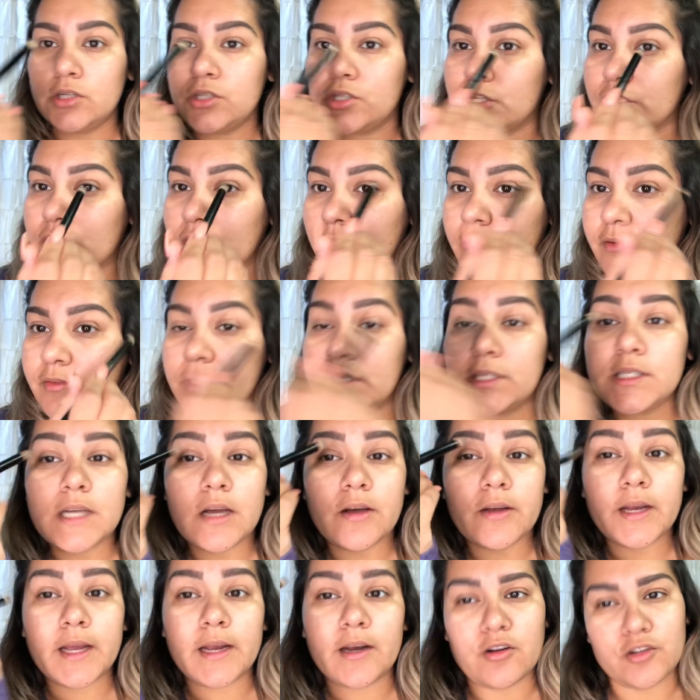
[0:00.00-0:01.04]
to carve these
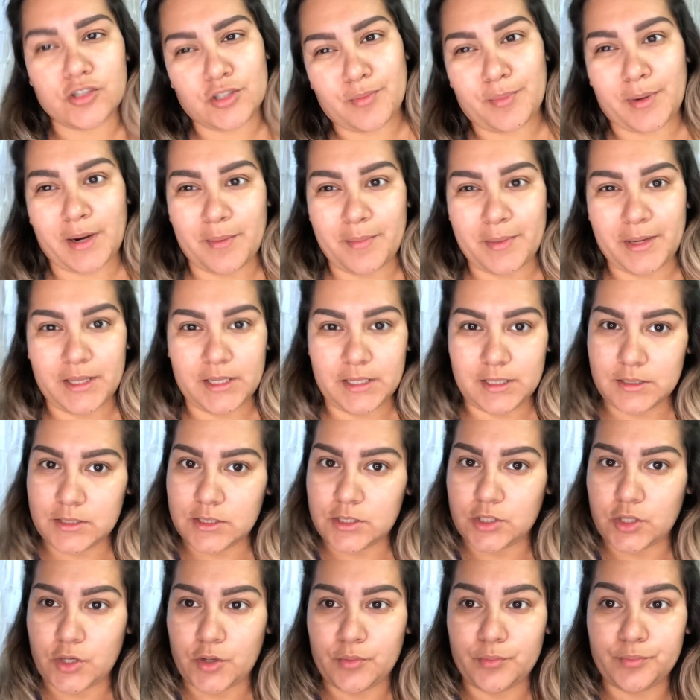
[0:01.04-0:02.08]
out and also prime my lids.
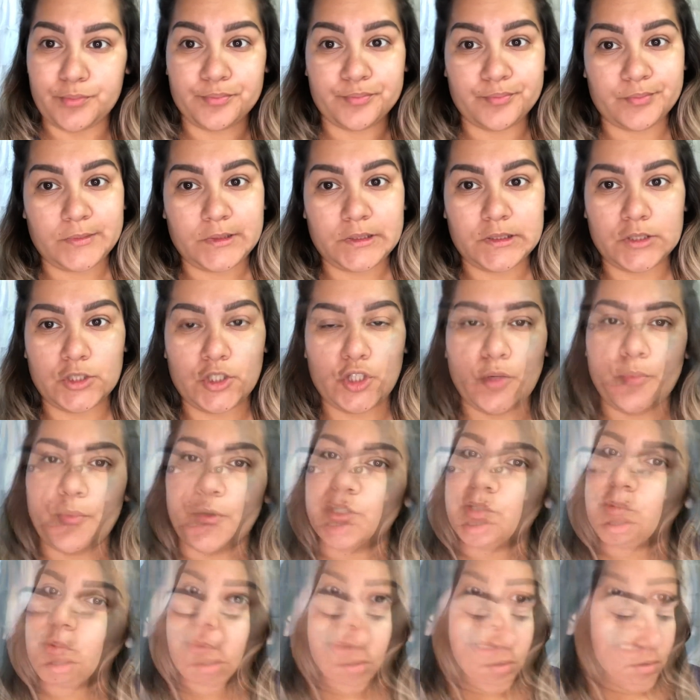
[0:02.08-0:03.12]
So, 2
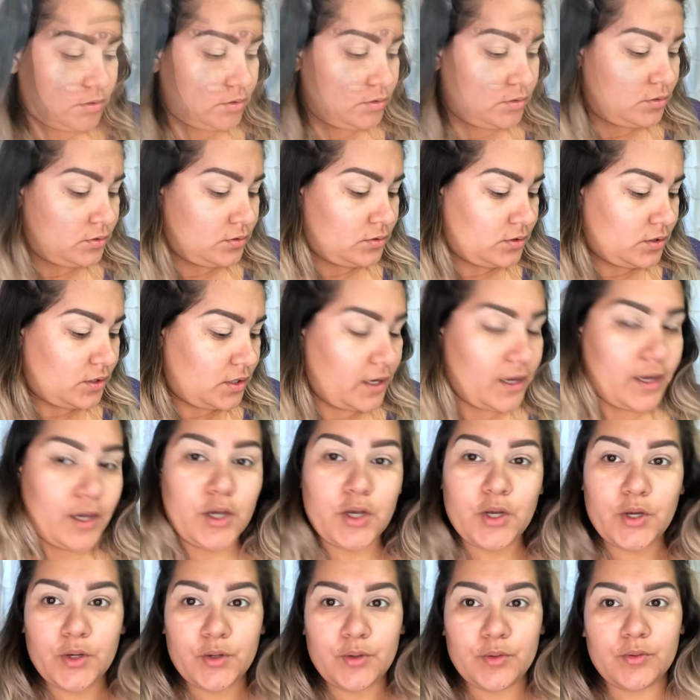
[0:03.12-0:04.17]
birds with 1 stone. Okay,
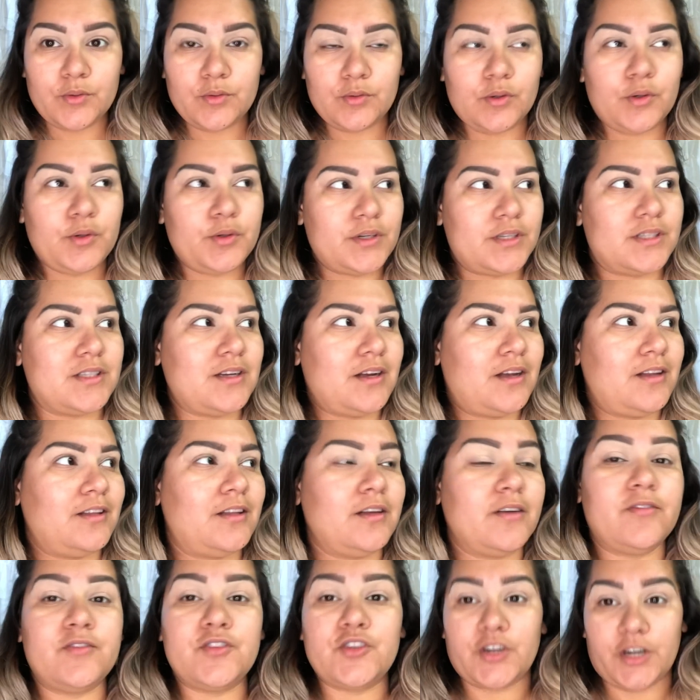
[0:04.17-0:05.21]
who does not
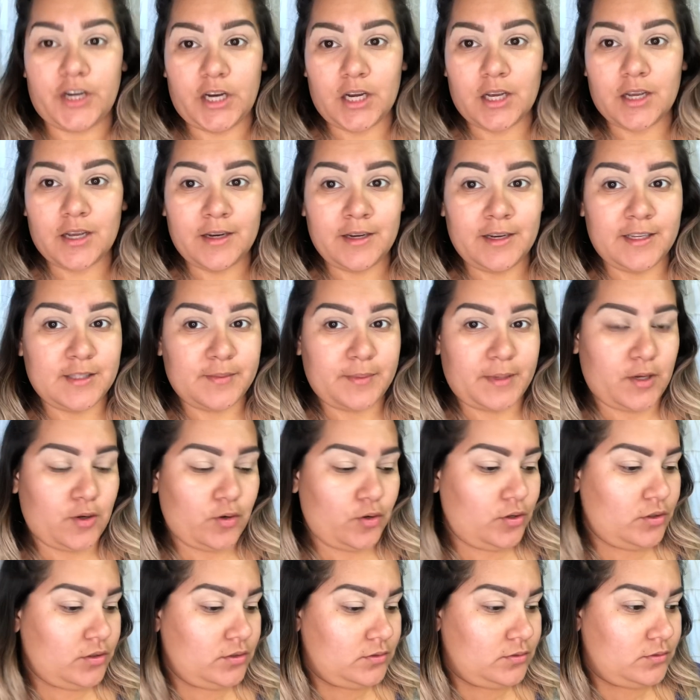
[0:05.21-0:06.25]
love Drake in
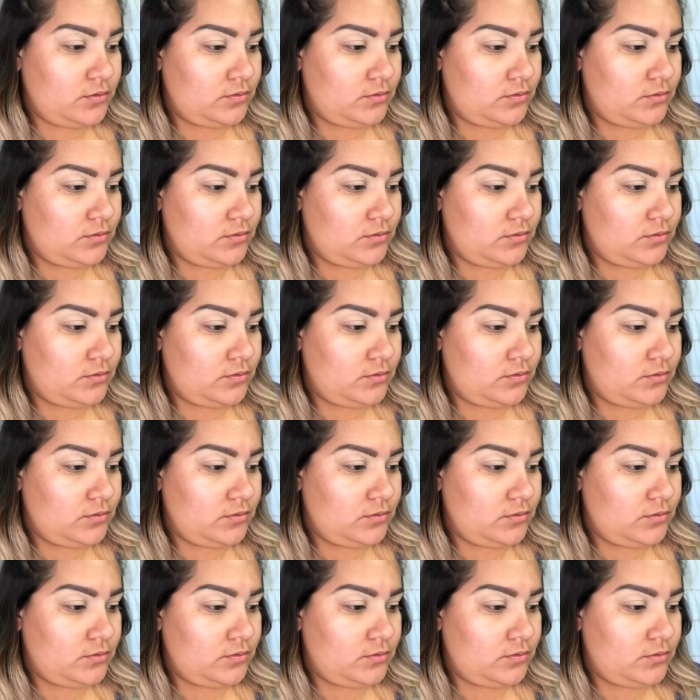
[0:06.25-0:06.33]
Espanol?